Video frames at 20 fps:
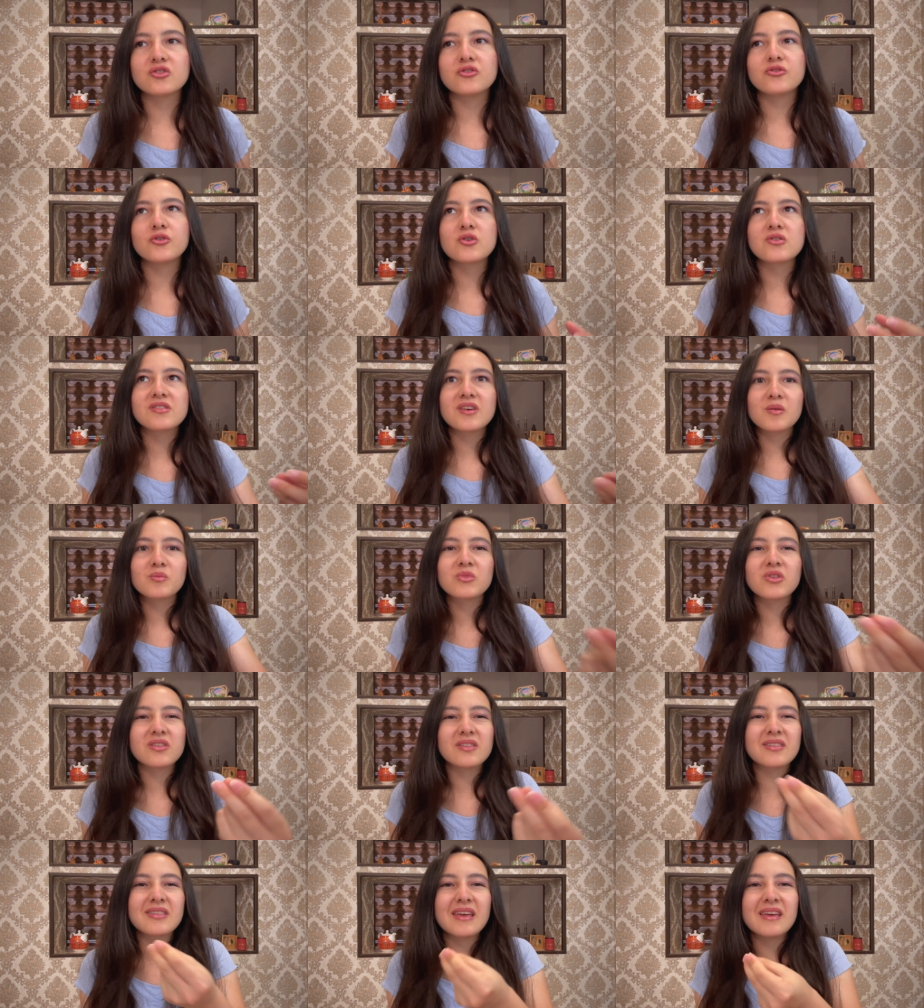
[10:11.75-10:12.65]
for them to
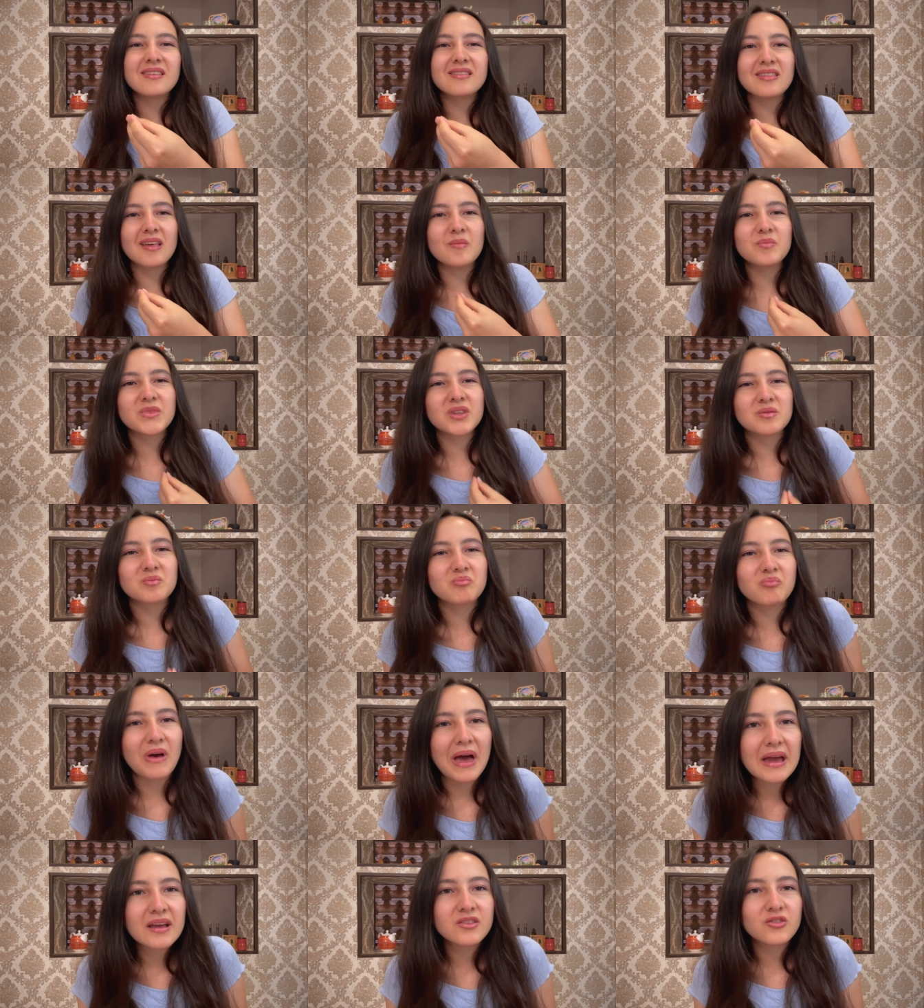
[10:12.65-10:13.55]
say something
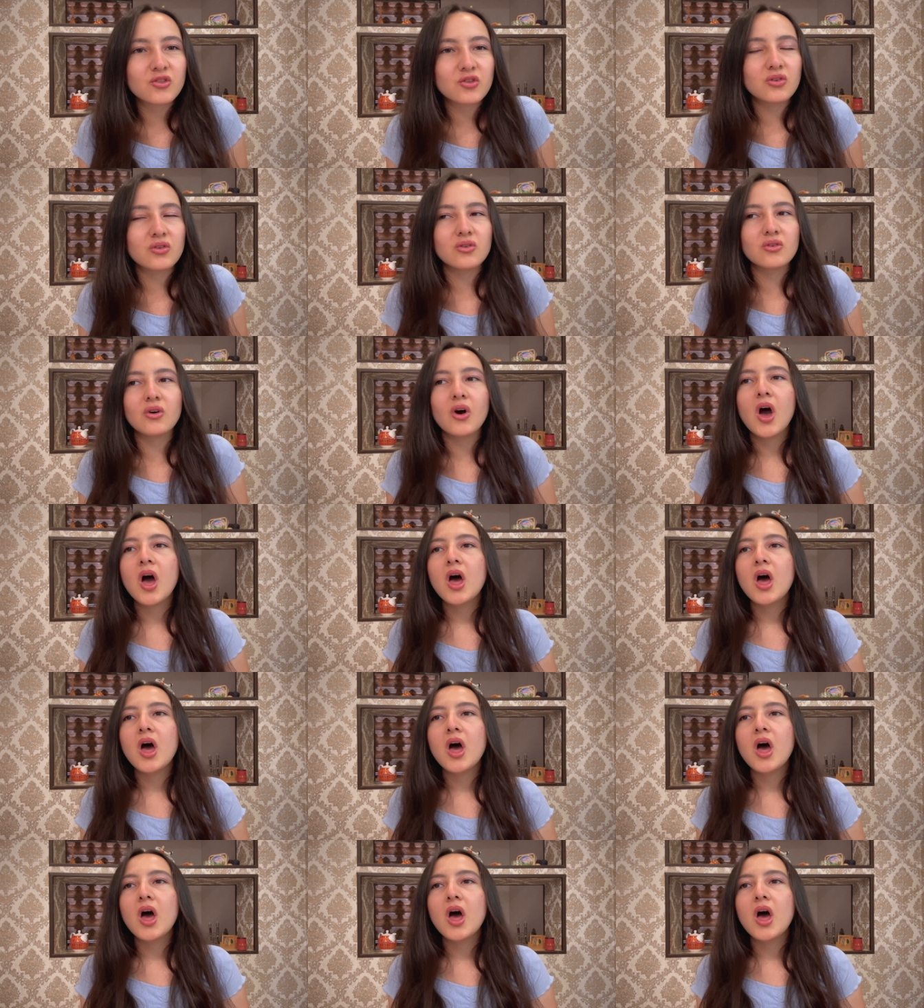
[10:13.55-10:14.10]
back to you,